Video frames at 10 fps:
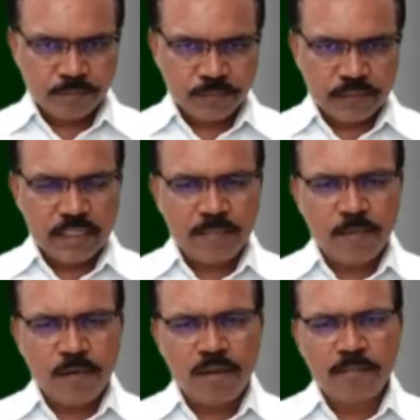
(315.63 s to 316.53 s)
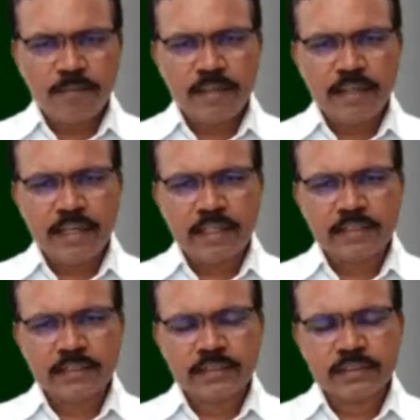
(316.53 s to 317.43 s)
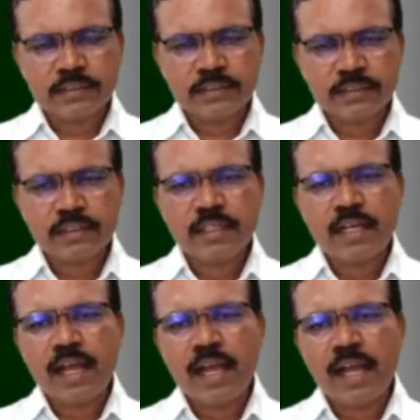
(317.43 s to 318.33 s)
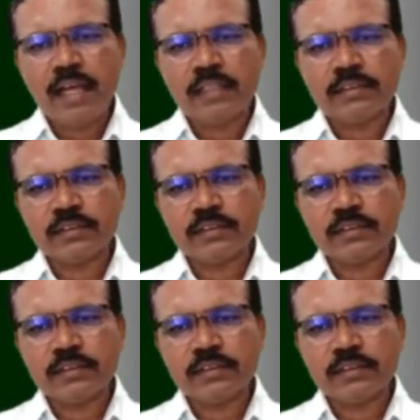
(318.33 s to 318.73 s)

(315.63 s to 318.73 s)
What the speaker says: f of x has